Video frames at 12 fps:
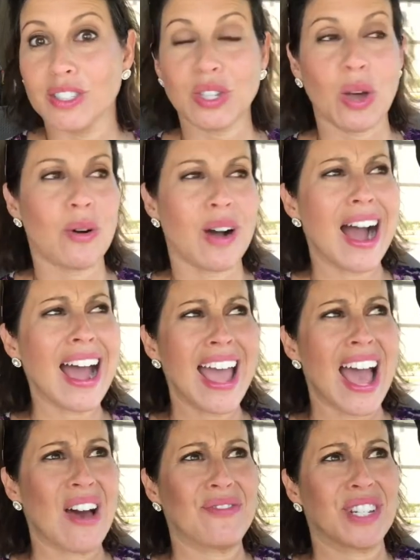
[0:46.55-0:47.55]
So I
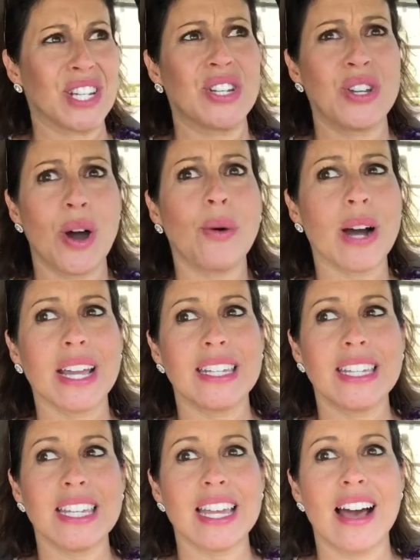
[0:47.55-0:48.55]
have no
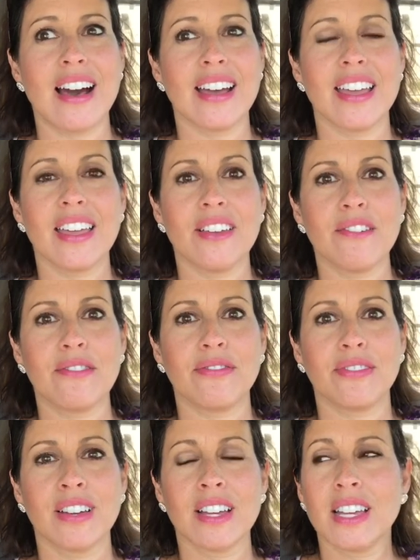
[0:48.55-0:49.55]
idea
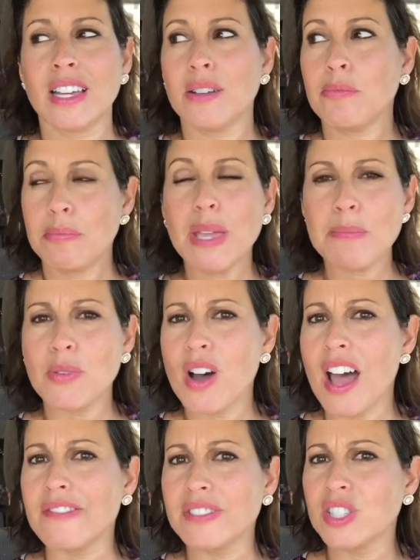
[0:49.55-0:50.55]
if people
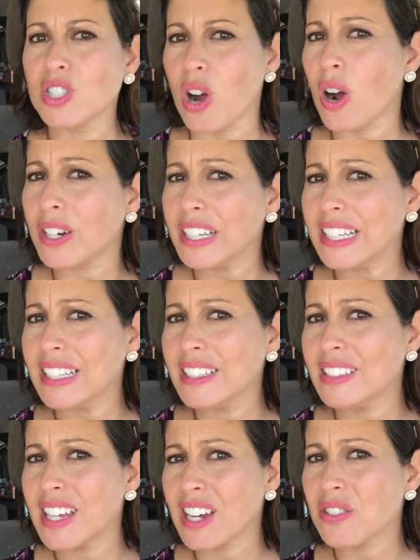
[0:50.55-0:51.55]
have
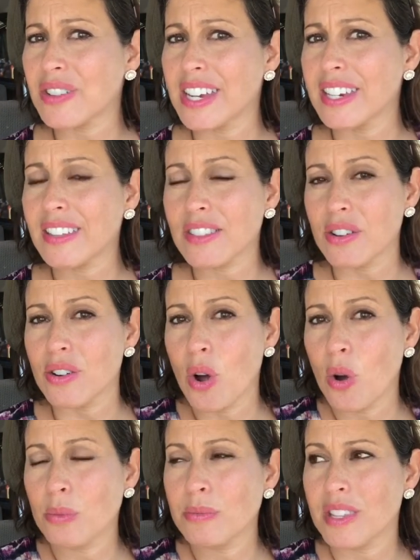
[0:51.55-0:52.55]
started decorating their
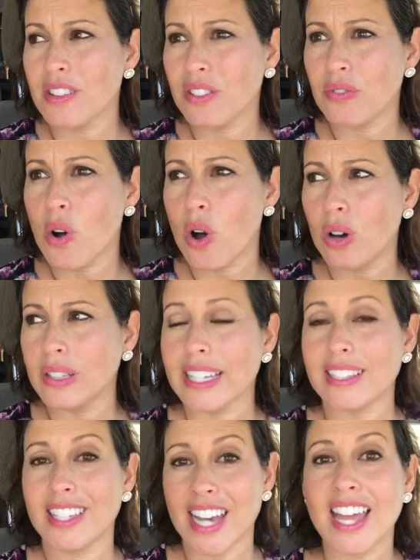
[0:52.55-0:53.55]
homes in the fall.
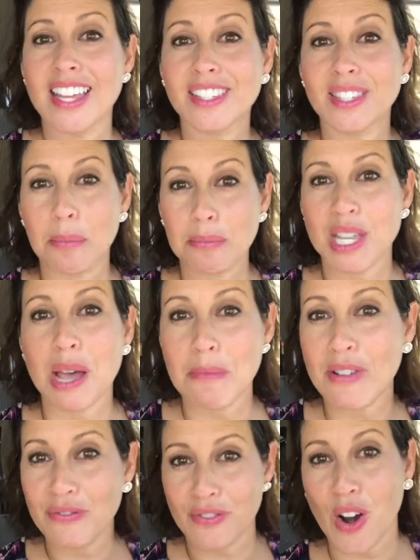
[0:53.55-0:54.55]
Like today is
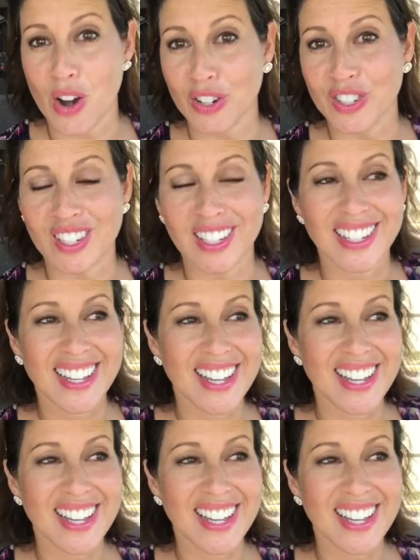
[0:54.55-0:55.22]
September 1st.